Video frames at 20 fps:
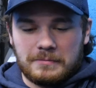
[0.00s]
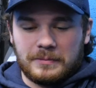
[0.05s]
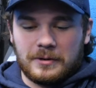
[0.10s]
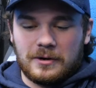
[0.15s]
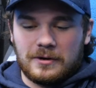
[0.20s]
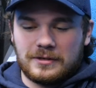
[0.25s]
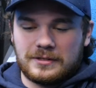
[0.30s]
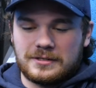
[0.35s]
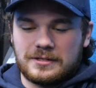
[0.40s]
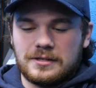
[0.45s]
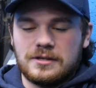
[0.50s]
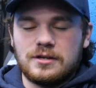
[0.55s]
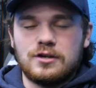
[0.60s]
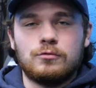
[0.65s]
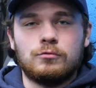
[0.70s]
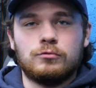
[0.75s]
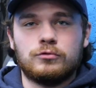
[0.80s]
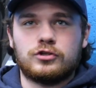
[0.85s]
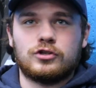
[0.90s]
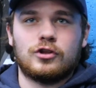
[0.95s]
box
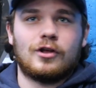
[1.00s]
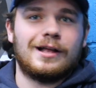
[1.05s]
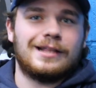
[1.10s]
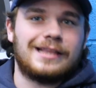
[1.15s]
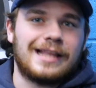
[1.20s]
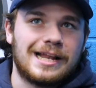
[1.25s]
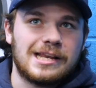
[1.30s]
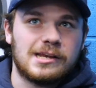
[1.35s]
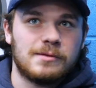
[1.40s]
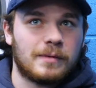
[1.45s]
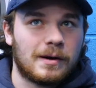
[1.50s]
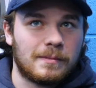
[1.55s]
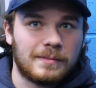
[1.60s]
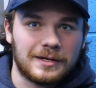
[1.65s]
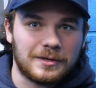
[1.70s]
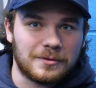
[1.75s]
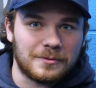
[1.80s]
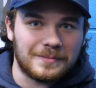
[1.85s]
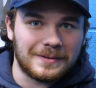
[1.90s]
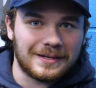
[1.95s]
will slide down your bum a
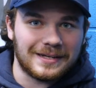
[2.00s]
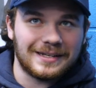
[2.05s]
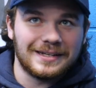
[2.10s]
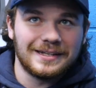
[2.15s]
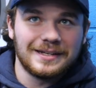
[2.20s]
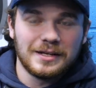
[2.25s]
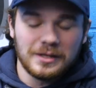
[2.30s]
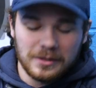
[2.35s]
little bit.